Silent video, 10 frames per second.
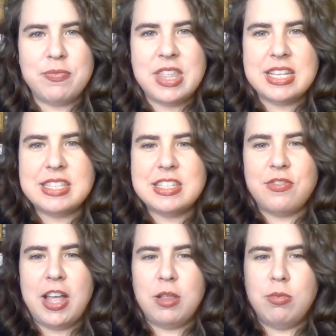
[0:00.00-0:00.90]
This is
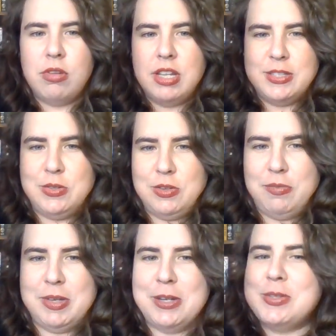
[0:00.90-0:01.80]
available, as you know,
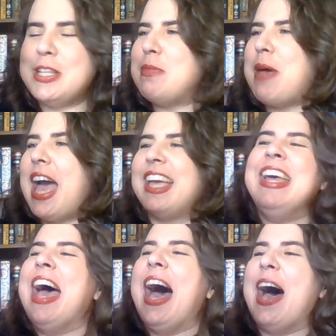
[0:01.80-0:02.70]
my notes on the back,
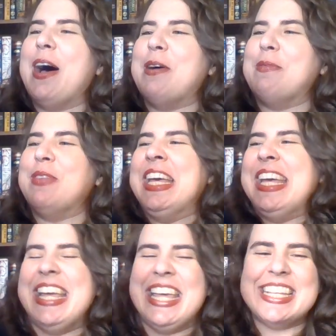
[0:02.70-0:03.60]
this
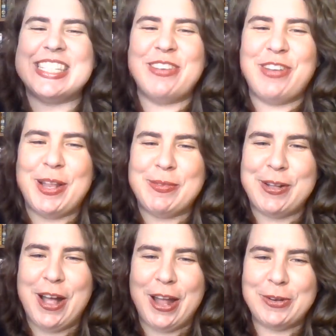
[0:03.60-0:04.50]
is available
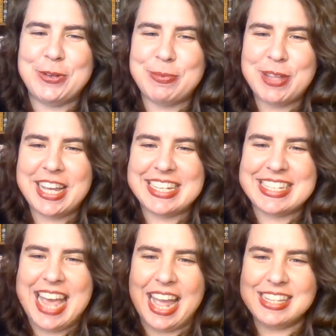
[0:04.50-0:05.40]
on Hoopla in
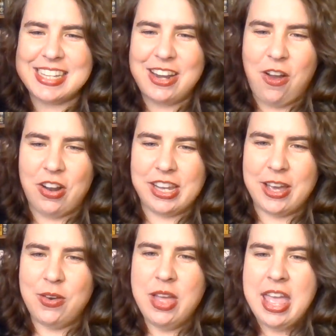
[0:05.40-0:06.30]
text and
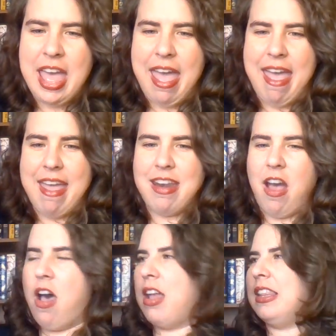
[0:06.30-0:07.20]
audio and
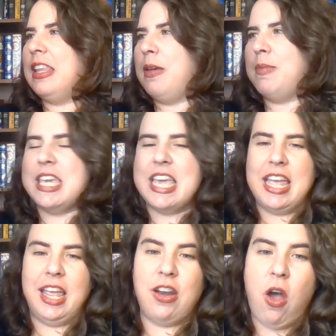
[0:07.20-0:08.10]
on Libby
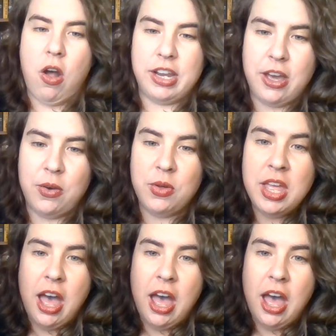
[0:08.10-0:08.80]
in audio.